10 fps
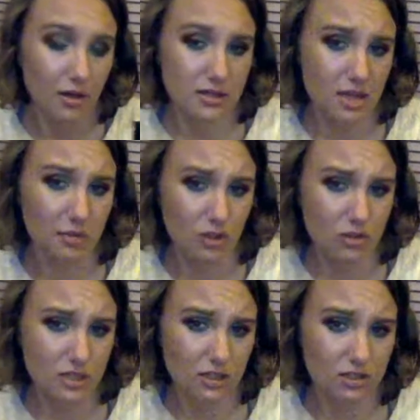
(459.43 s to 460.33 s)
because I've been
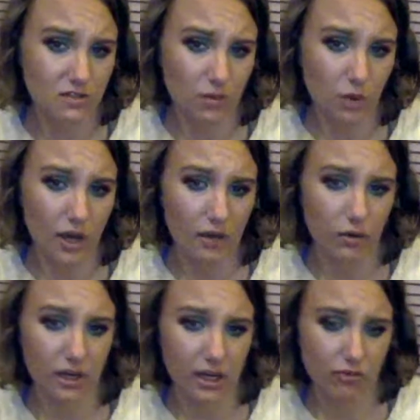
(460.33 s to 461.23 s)
using this for a
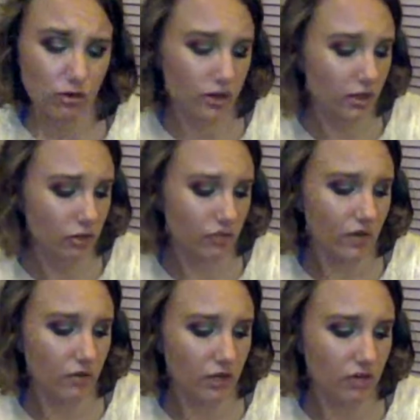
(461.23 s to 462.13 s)
while, and I've tried other
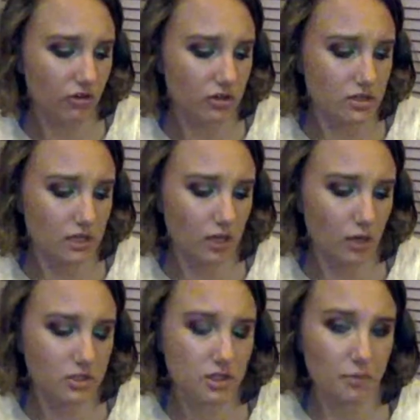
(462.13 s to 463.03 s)
foundations, and I
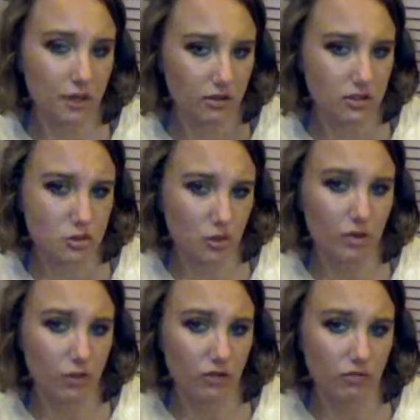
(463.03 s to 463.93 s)
always come back to this
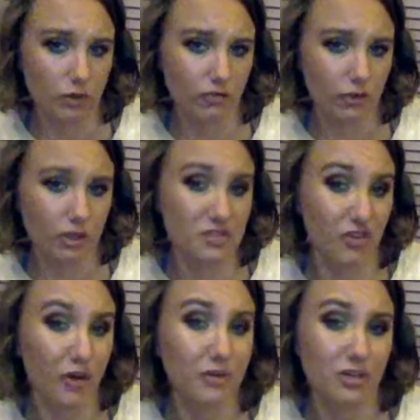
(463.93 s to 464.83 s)
Wet n Wild Photo Focus
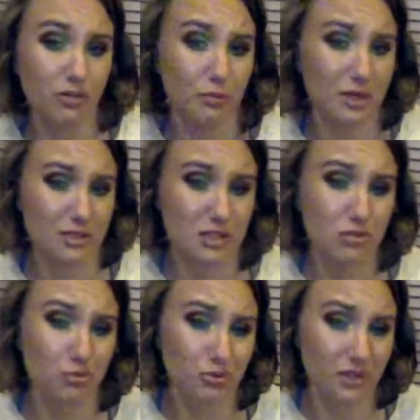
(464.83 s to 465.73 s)
foundation because it's